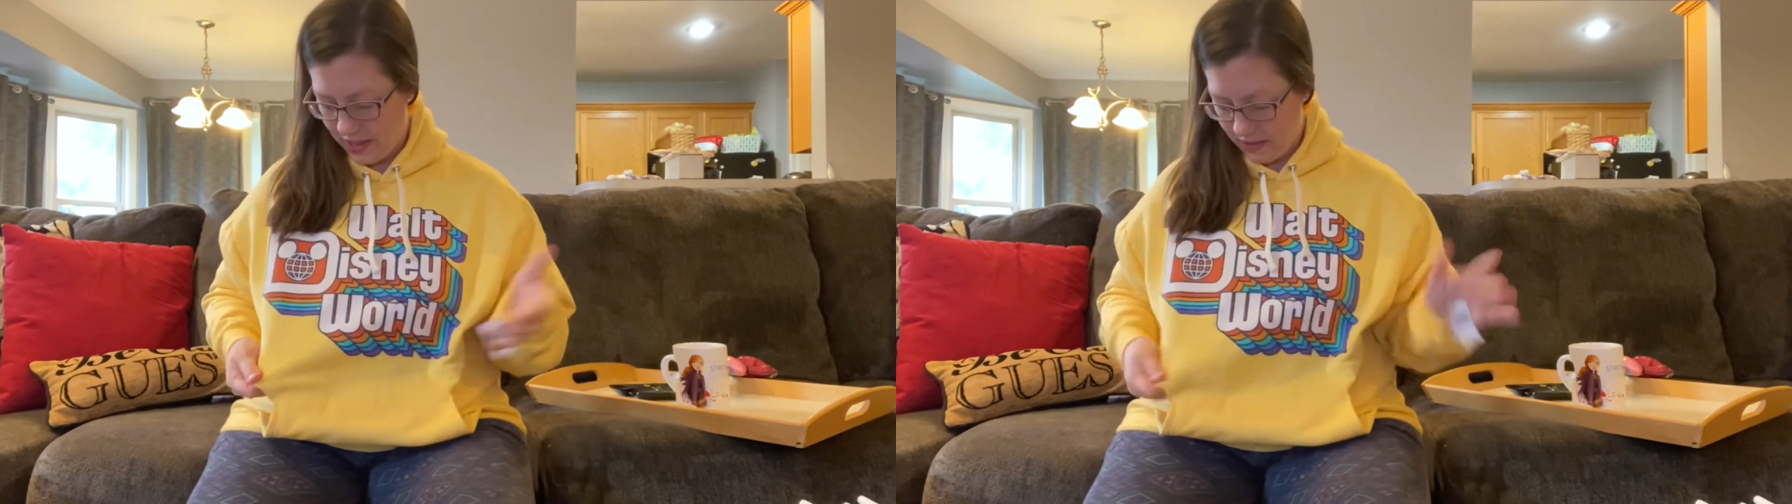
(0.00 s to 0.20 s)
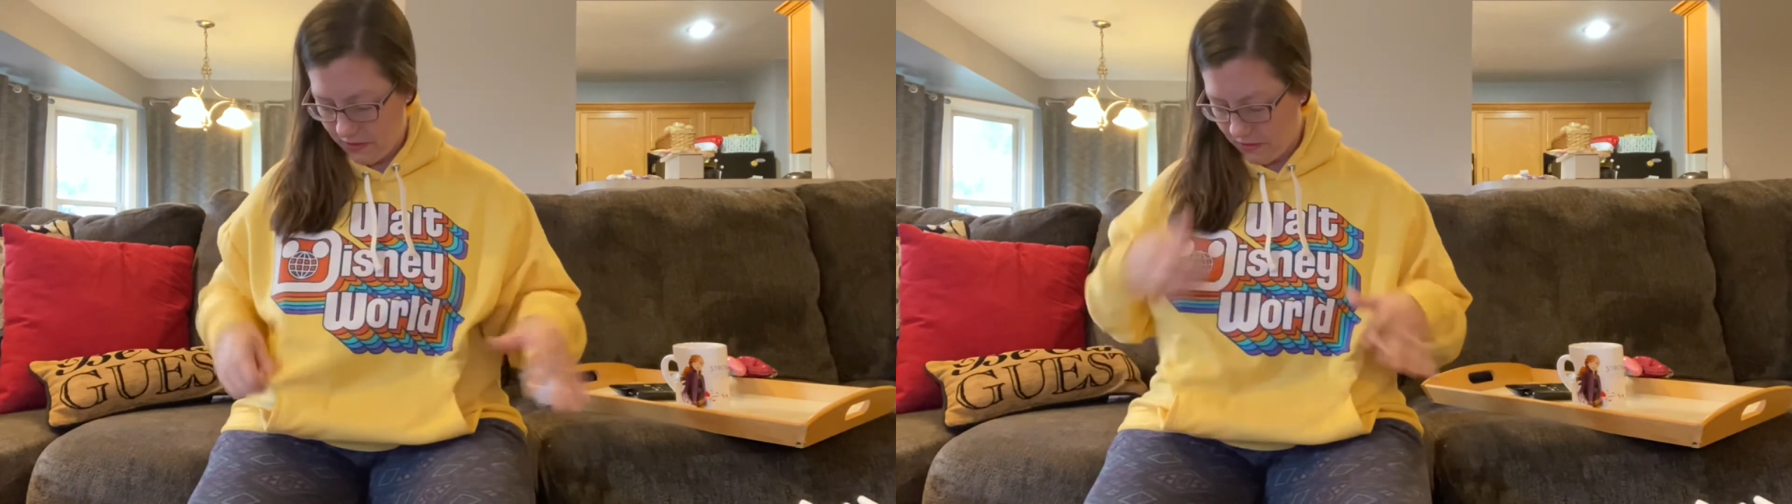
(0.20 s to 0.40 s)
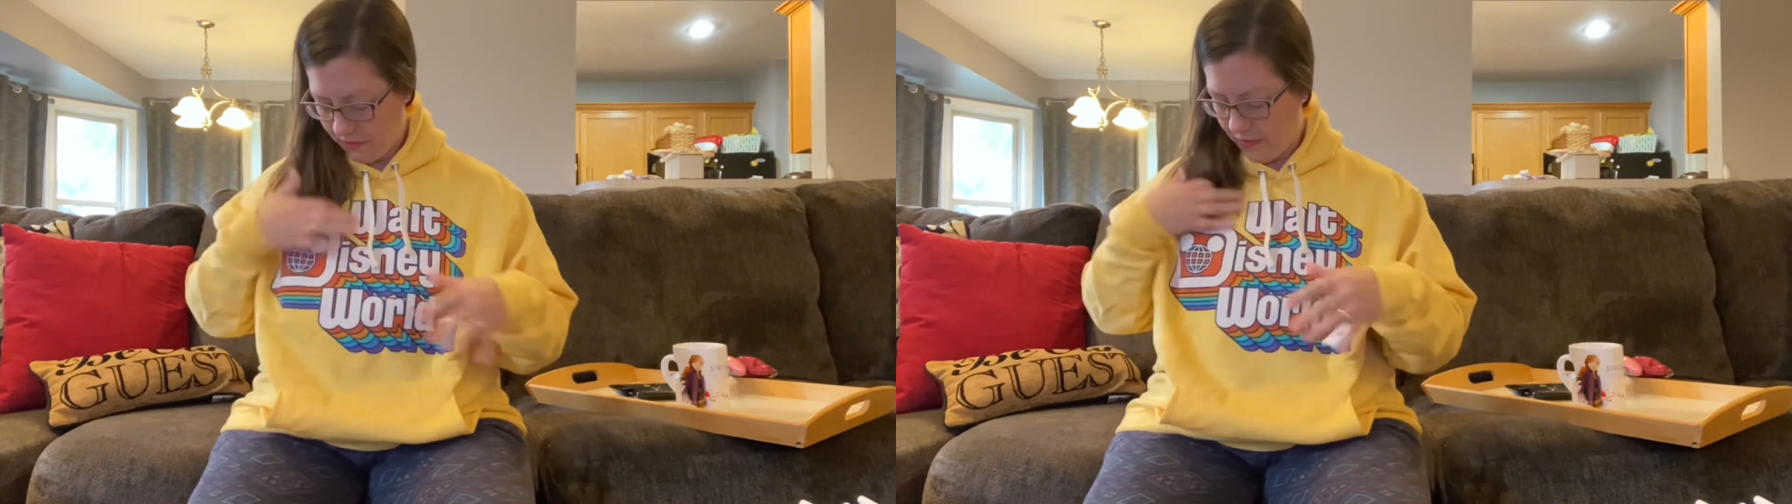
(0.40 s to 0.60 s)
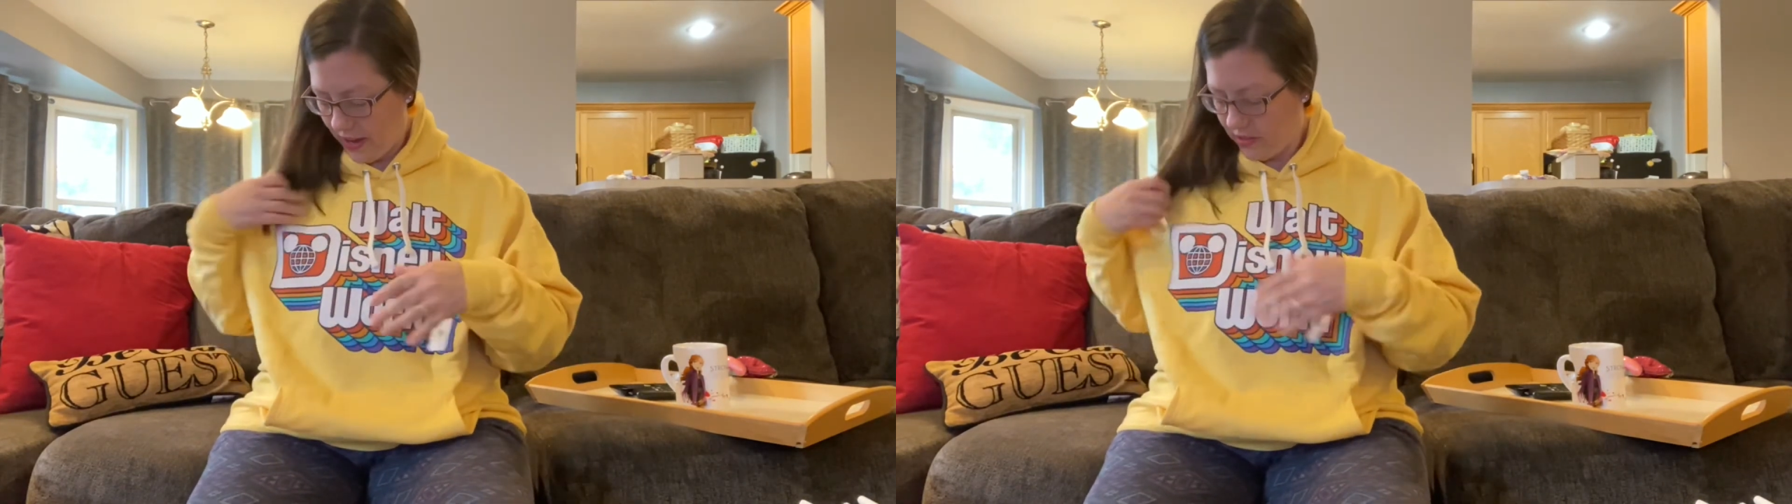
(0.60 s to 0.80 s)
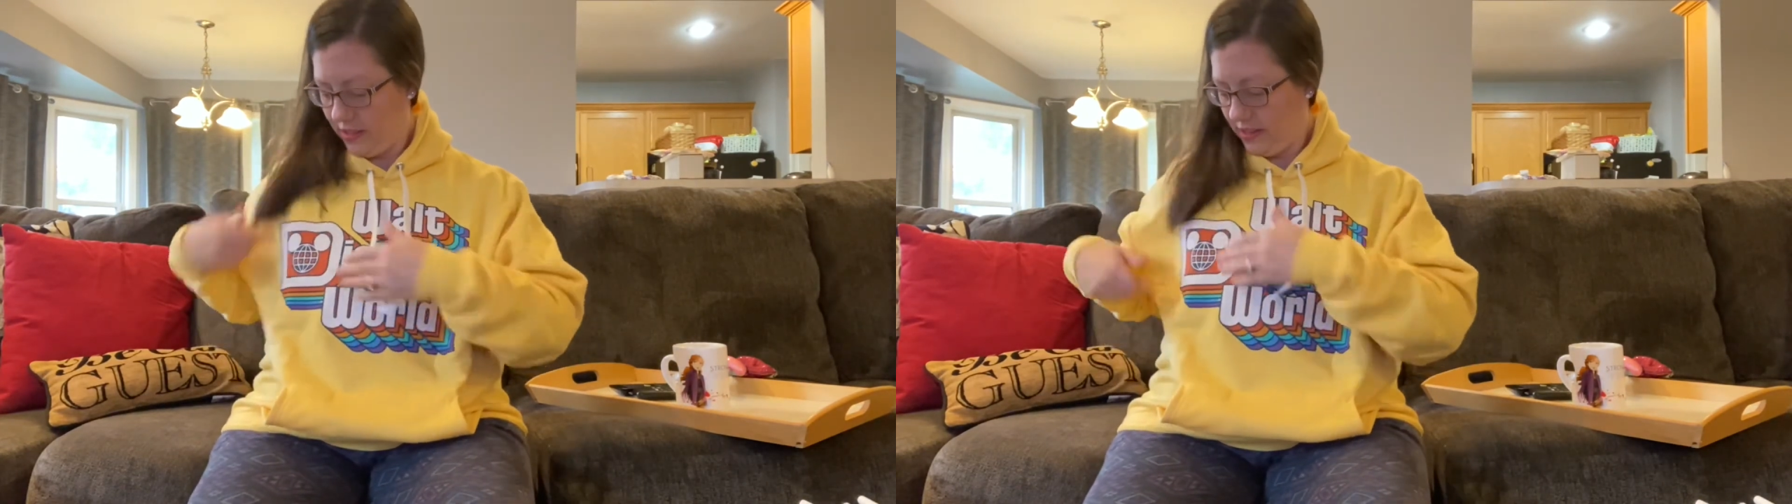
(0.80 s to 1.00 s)
the old
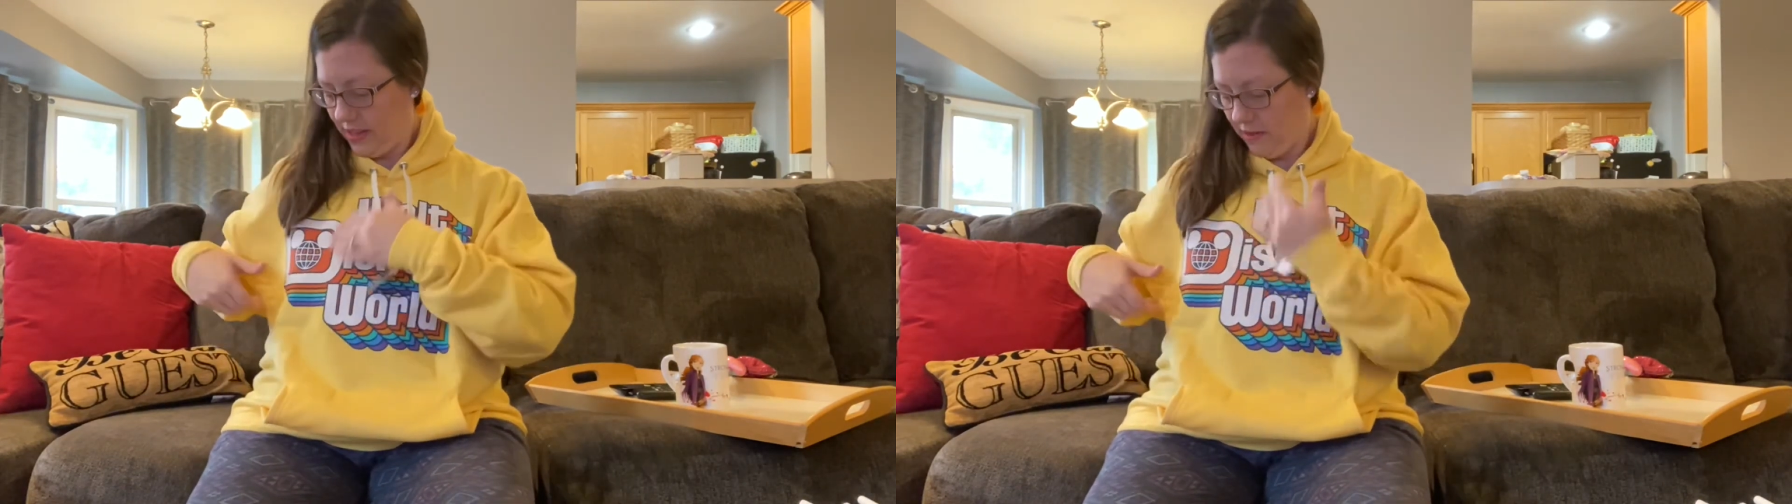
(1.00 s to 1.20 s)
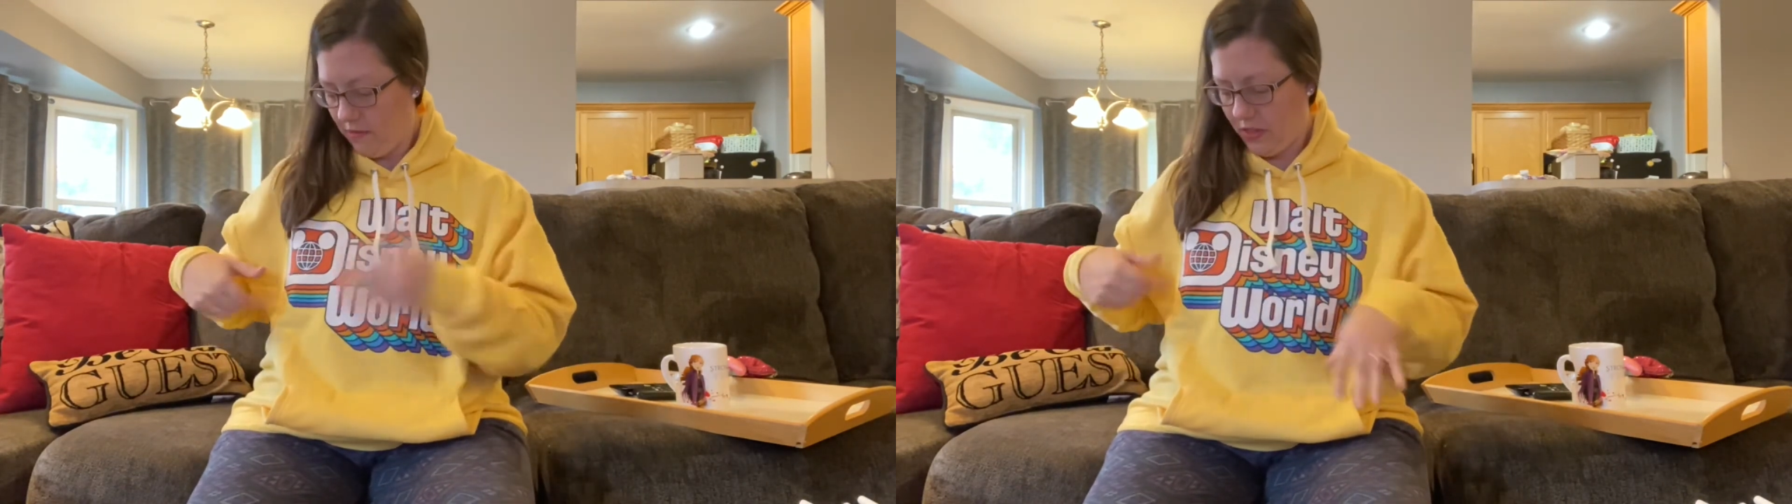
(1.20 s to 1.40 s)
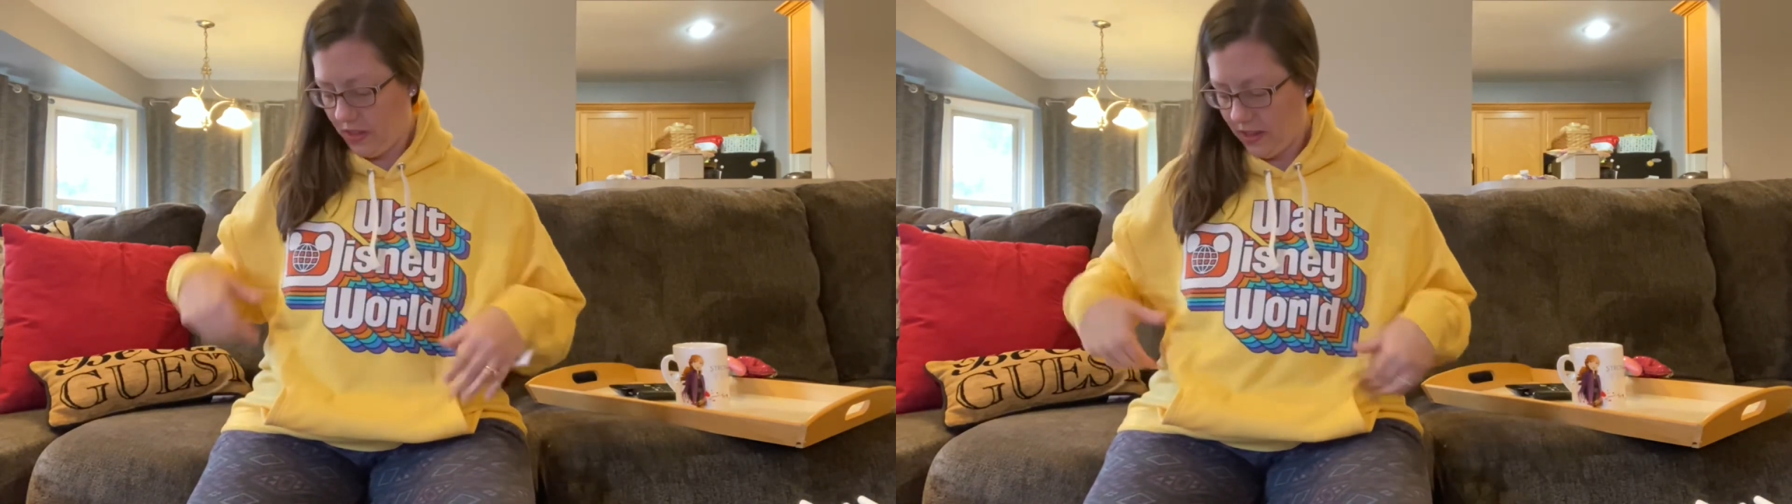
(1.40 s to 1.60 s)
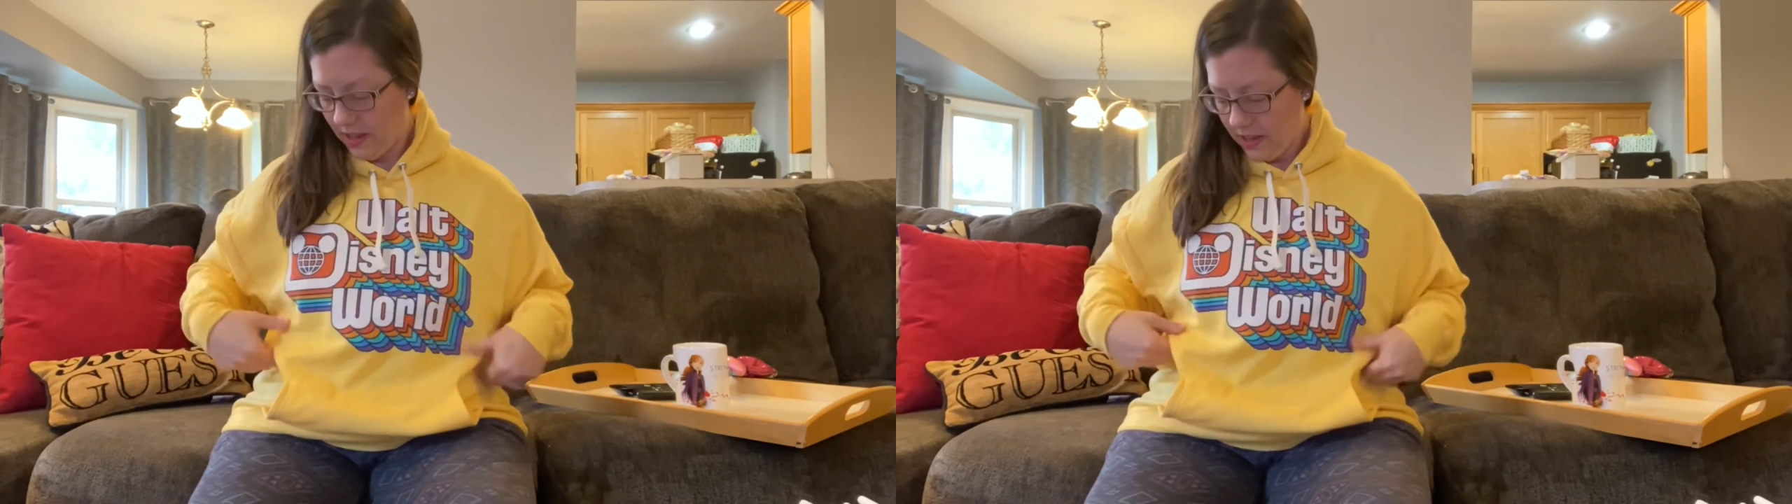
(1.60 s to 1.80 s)
fashioned D with the